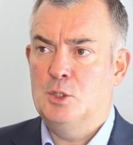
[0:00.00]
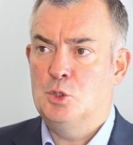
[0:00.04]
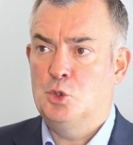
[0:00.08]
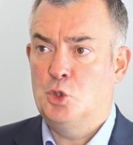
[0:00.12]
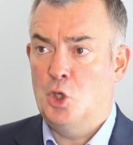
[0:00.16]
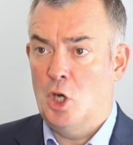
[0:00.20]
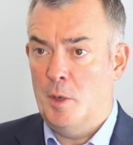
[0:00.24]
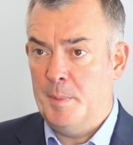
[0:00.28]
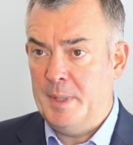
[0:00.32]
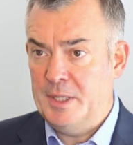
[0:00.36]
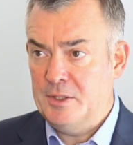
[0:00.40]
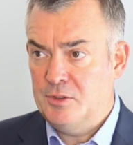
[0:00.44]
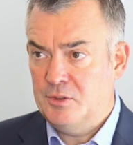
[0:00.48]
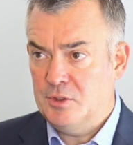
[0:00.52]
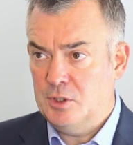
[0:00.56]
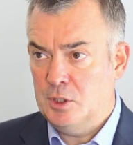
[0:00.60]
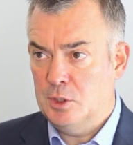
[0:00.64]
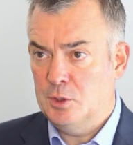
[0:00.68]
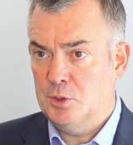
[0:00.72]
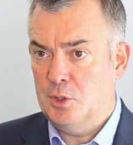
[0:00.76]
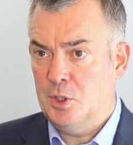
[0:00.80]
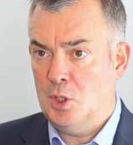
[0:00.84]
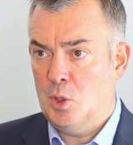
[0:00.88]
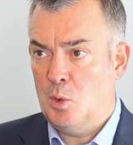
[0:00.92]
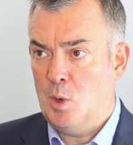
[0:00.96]
Germany's
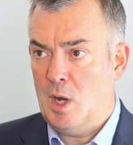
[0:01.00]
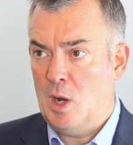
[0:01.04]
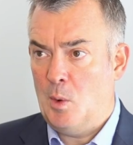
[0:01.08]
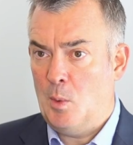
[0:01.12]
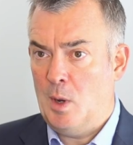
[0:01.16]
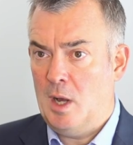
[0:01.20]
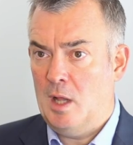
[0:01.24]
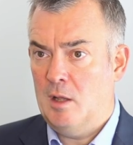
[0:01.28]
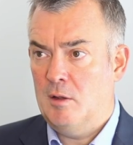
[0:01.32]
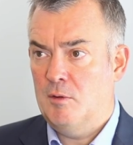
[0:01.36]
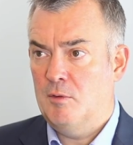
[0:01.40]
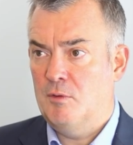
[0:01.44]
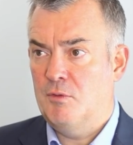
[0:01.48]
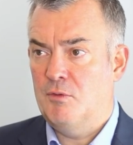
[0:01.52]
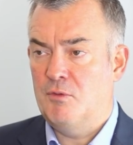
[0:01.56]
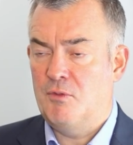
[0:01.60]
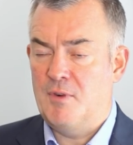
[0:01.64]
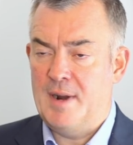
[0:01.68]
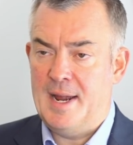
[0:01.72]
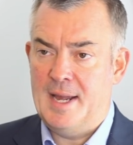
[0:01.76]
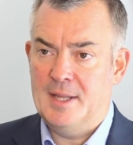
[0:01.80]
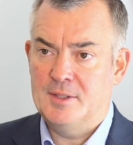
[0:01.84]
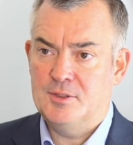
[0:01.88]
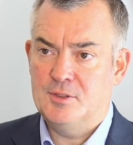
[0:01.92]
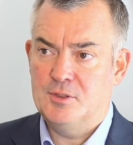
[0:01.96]
still doing quite well.
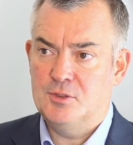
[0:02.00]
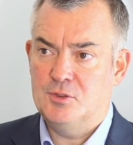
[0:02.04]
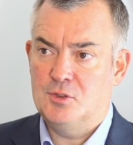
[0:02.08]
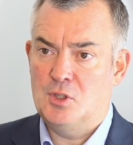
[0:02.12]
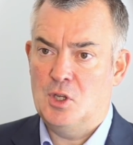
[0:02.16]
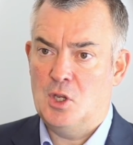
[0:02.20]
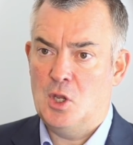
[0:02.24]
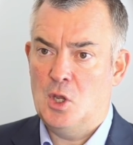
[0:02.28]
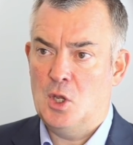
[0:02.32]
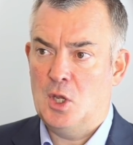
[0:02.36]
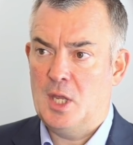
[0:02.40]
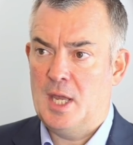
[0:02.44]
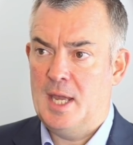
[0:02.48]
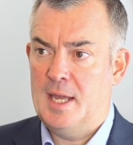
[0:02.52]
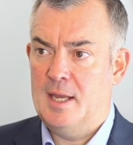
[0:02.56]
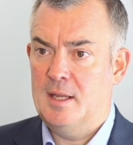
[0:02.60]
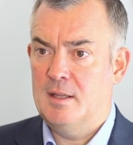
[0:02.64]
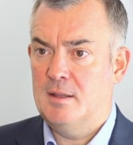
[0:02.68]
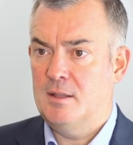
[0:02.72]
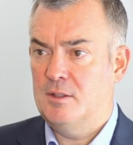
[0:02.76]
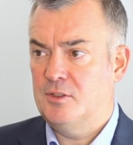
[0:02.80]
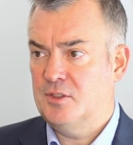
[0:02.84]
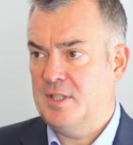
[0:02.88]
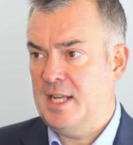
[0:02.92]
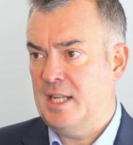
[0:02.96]
France is doing okay.
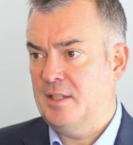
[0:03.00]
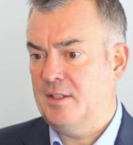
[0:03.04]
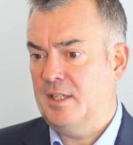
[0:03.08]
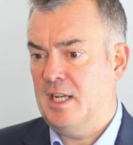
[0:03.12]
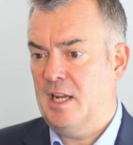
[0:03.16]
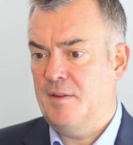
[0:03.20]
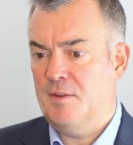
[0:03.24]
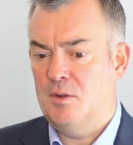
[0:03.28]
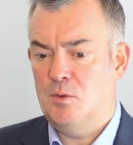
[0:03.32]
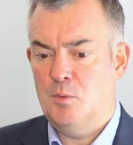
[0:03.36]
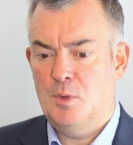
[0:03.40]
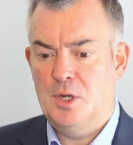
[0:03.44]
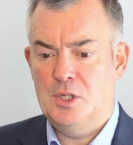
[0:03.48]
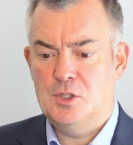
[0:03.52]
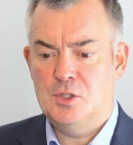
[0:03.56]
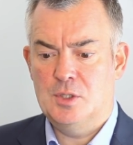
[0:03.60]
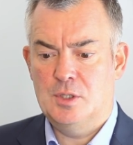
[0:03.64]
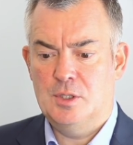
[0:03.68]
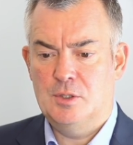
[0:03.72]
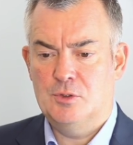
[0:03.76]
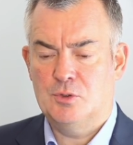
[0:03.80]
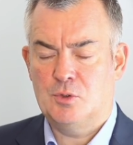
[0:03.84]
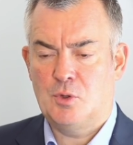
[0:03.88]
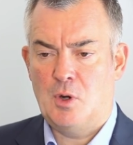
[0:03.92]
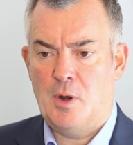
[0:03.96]
The Scandinavian
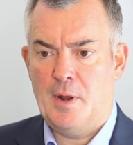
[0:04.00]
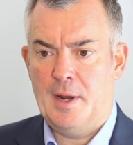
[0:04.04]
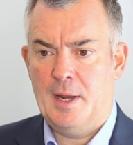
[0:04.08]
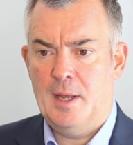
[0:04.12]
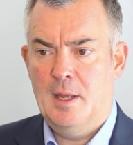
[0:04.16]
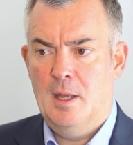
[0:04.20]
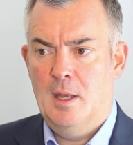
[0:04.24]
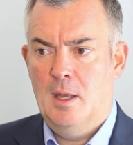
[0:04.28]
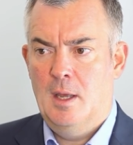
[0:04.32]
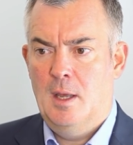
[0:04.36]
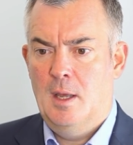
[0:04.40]
region is growing.